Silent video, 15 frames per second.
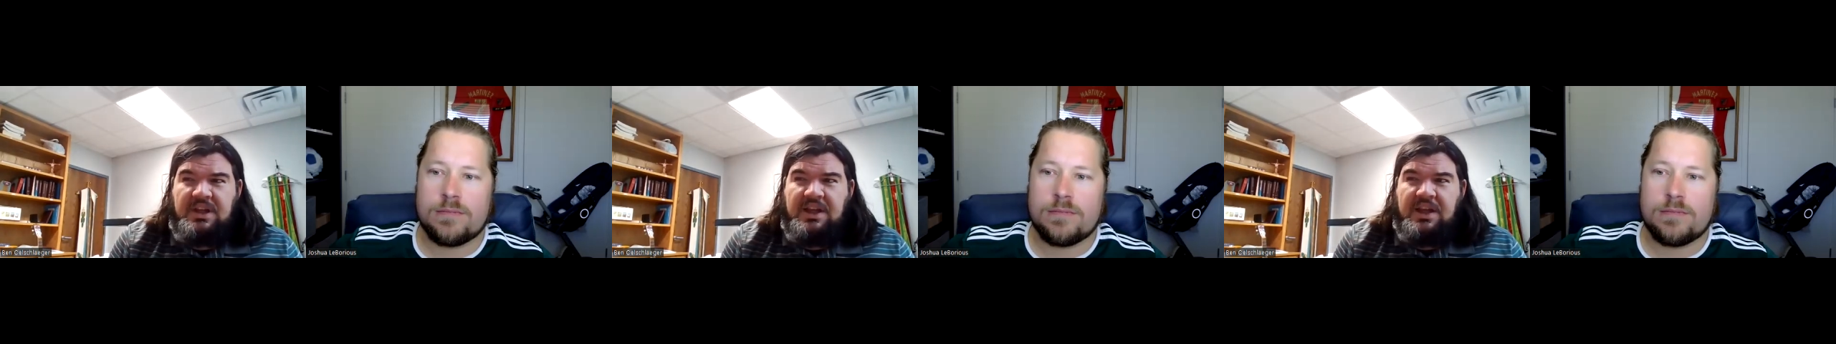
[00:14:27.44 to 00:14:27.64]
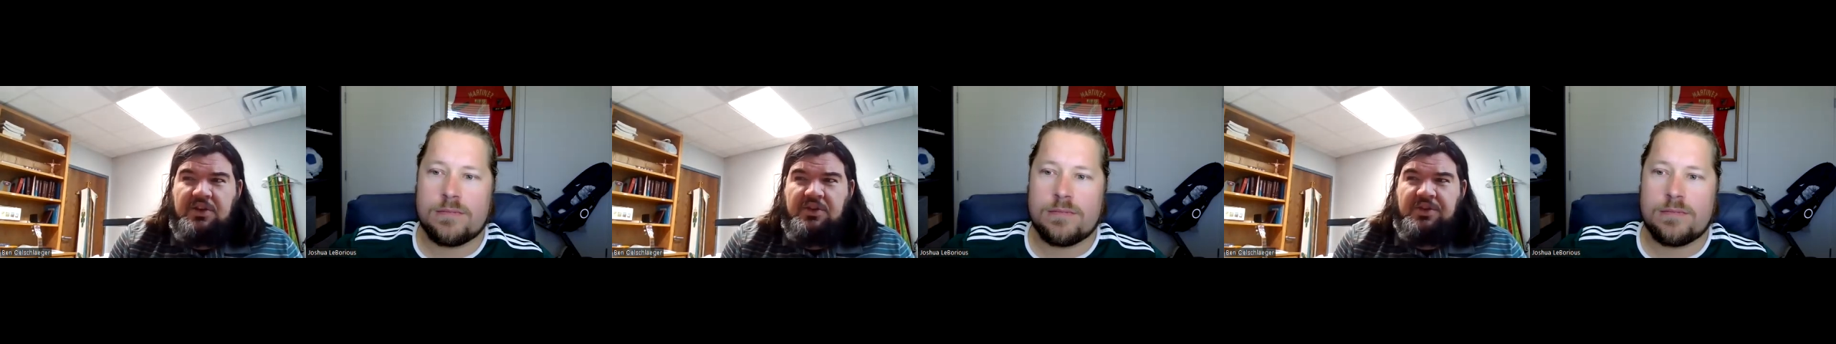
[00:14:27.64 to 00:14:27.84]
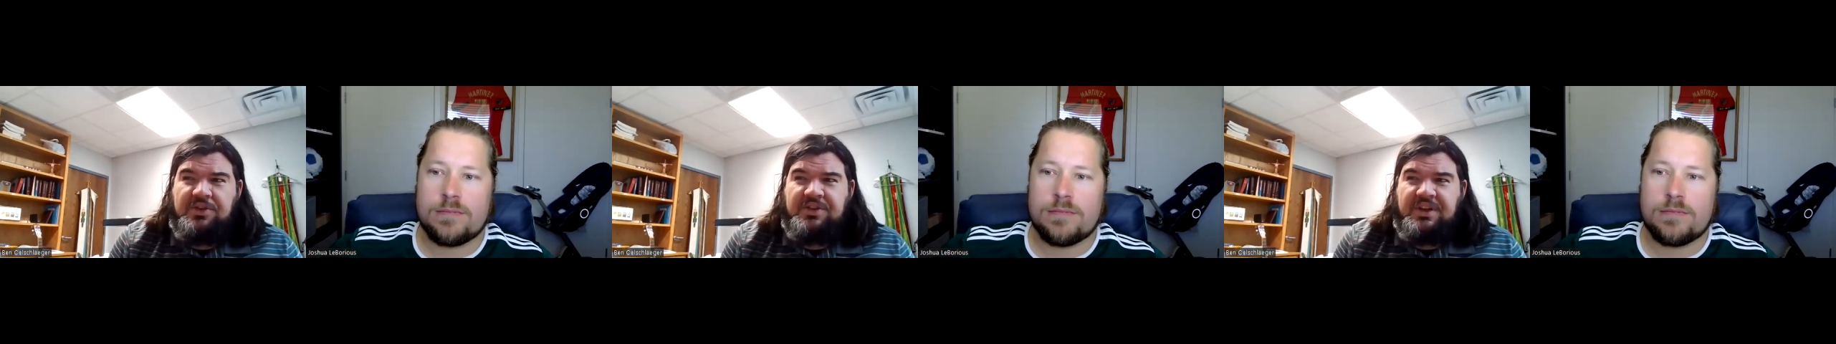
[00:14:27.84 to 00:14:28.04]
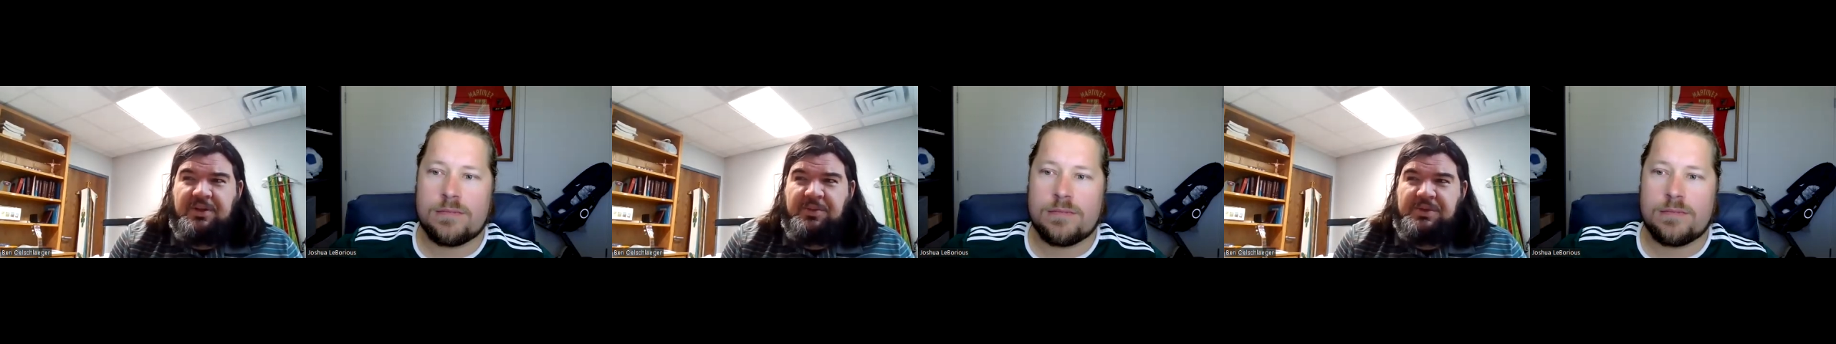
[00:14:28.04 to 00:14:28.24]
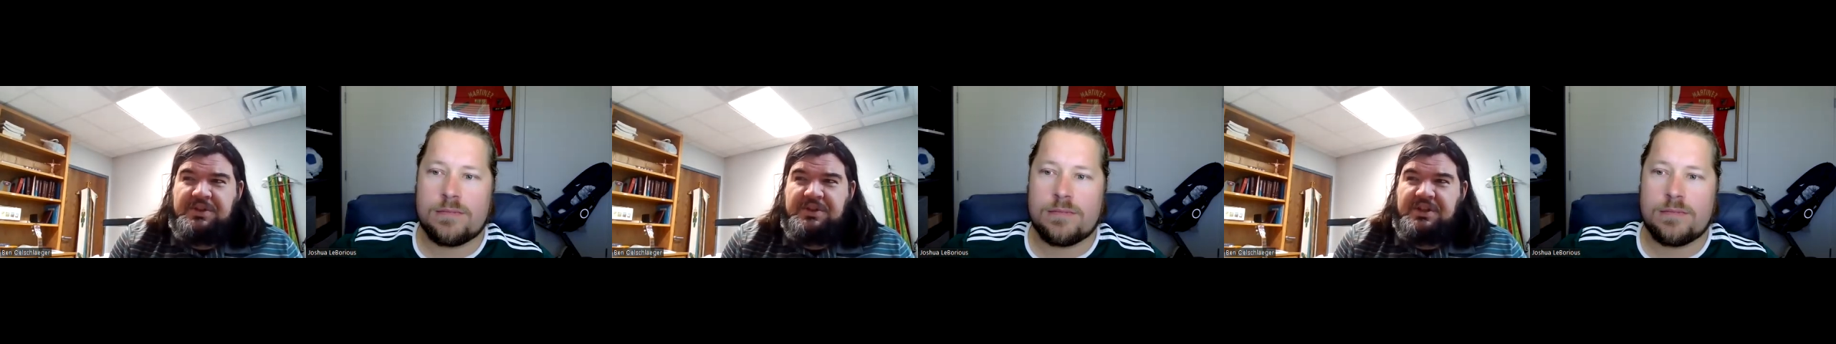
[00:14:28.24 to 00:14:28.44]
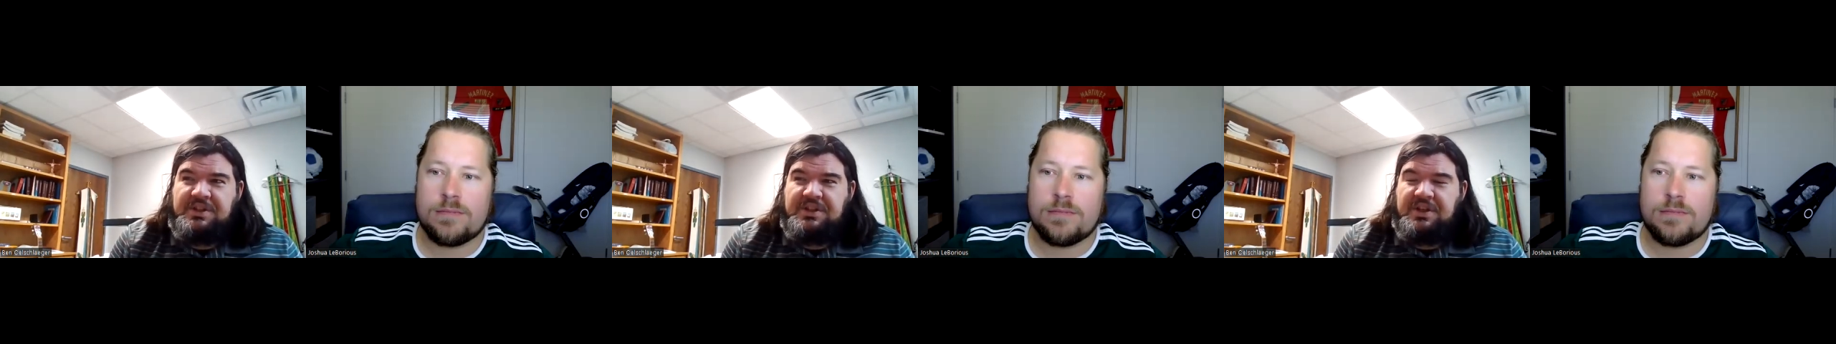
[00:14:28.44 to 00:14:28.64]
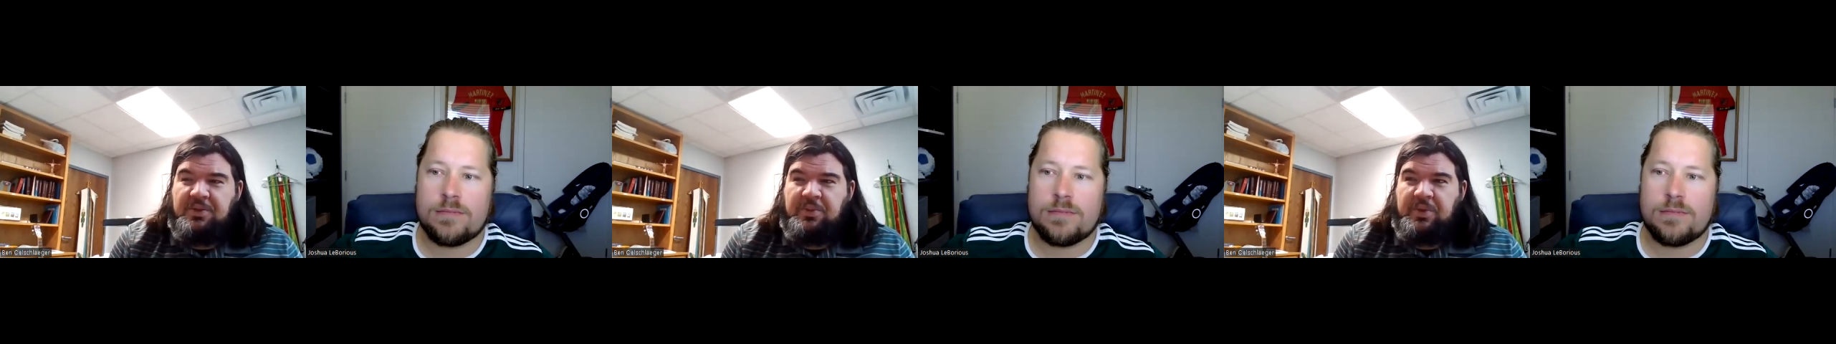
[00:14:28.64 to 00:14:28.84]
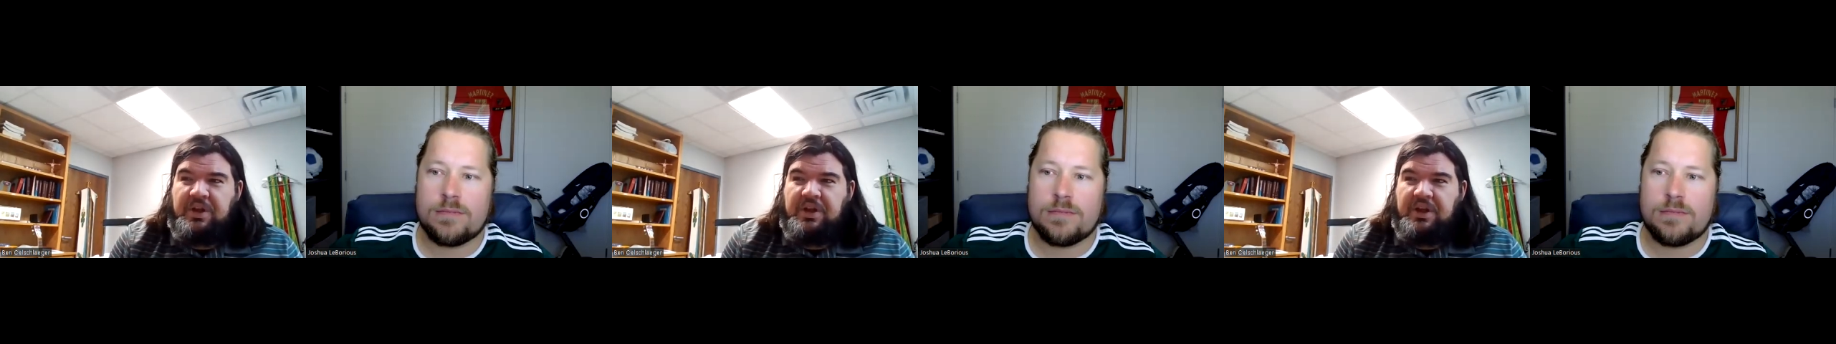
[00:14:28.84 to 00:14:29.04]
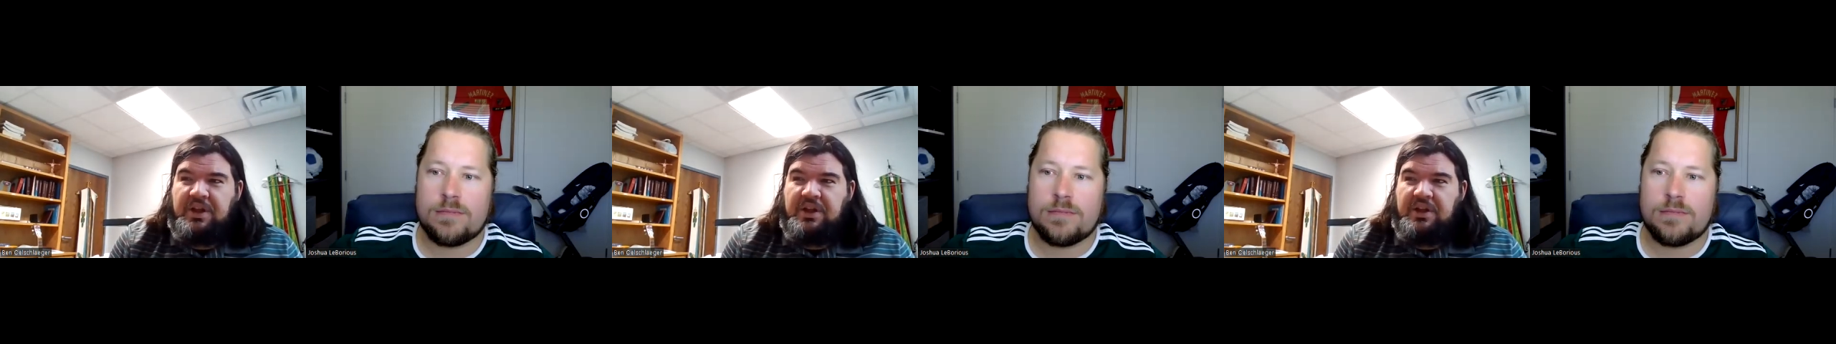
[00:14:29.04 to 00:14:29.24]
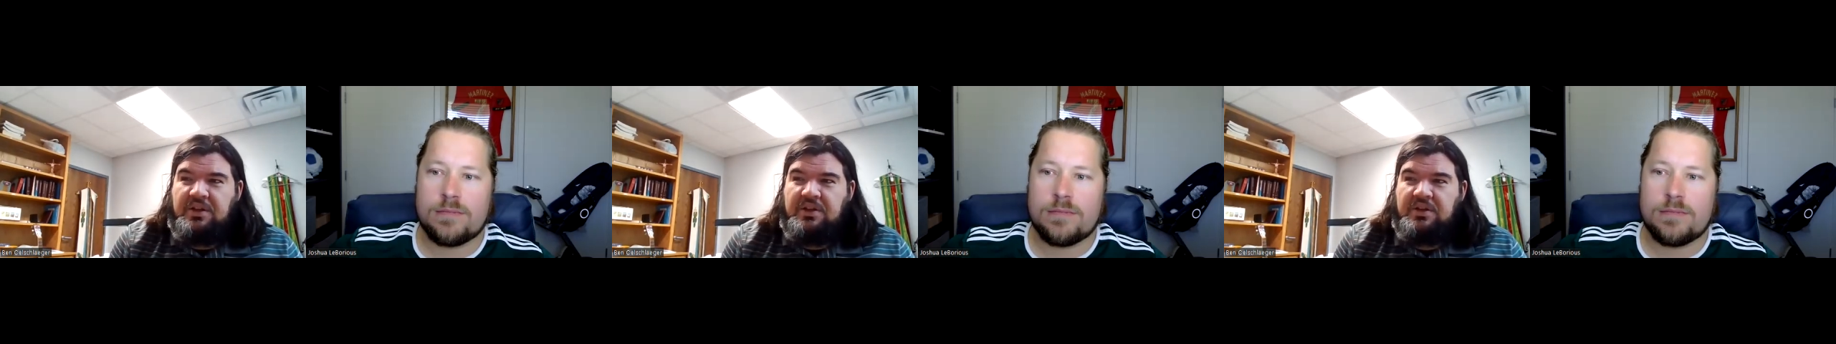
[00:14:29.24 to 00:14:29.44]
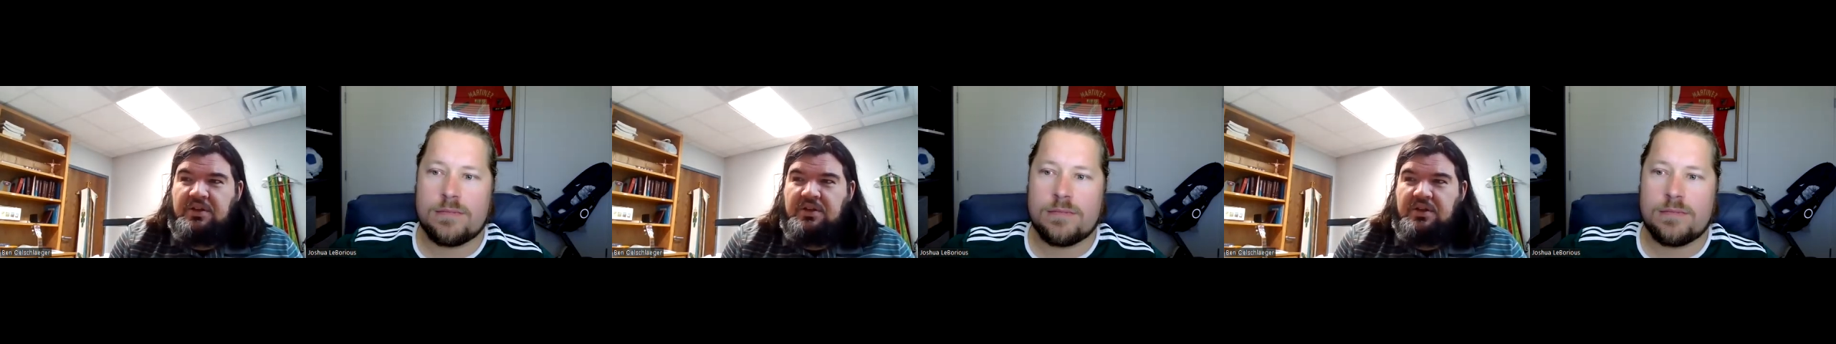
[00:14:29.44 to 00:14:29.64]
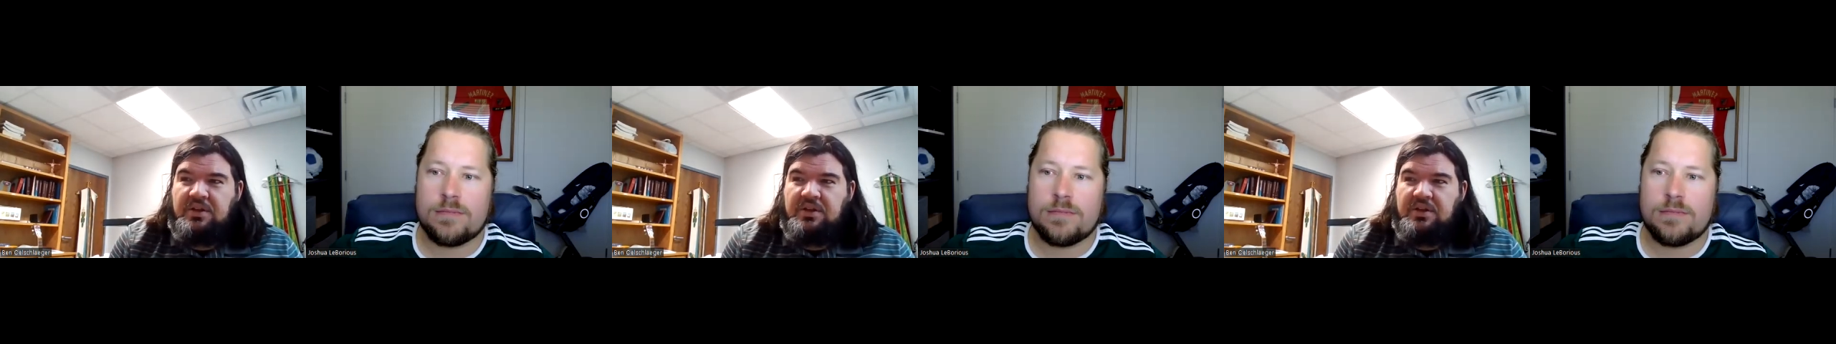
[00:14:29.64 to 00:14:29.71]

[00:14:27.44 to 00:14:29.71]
Speaker 1: interesting position to be in